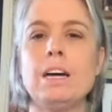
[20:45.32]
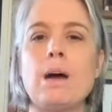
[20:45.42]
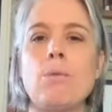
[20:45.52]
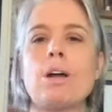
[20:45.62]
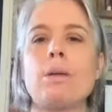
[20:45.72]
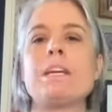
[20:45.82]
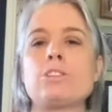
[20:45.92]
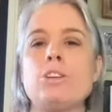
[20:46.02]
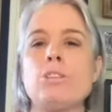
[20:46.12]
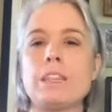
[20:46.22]
I want to make
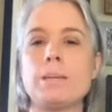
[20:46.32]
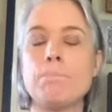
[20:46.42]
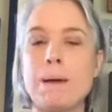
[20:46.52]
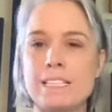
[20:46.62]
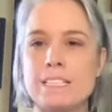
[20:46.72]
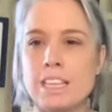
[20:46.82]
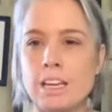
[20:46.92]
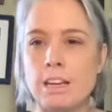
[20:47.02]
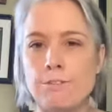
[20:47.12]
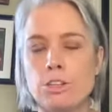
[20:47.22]
sure you get the best
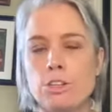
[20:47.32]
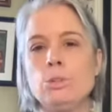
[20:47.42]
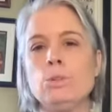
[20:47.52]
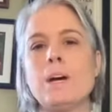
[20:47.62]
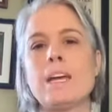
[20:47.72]
thing for you.